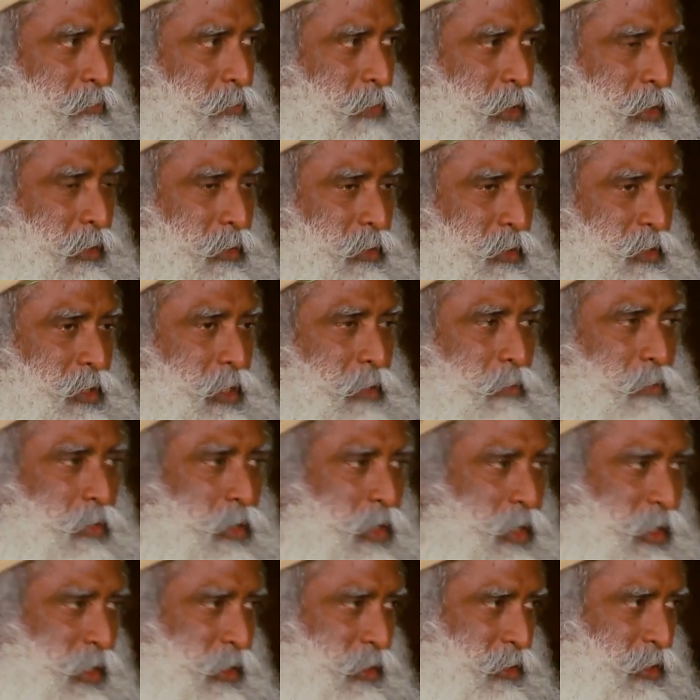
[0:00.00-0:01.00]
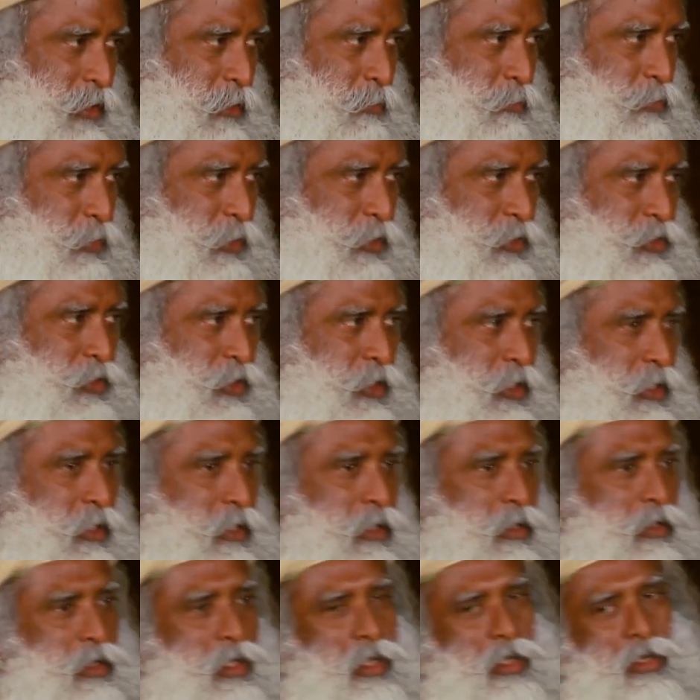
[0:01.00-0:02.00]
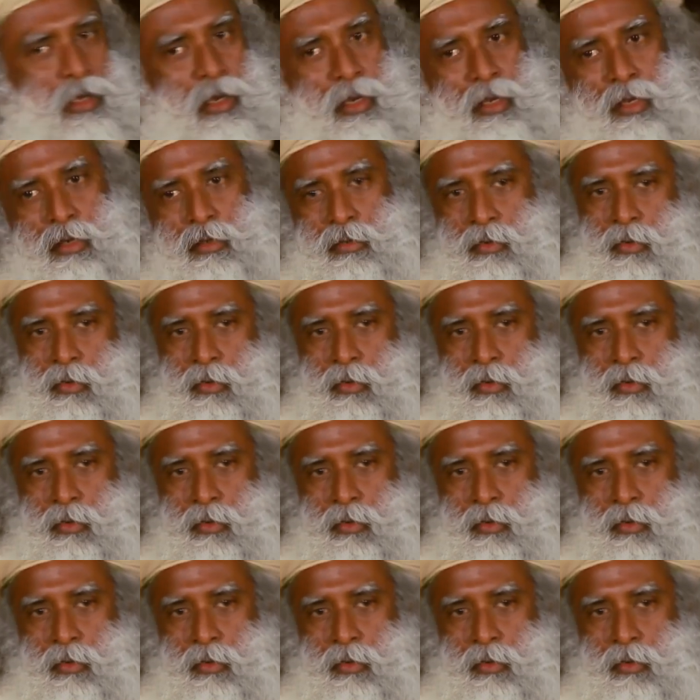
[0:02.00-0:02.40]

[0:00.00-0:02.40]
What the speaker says: because I'm running temperature, I got a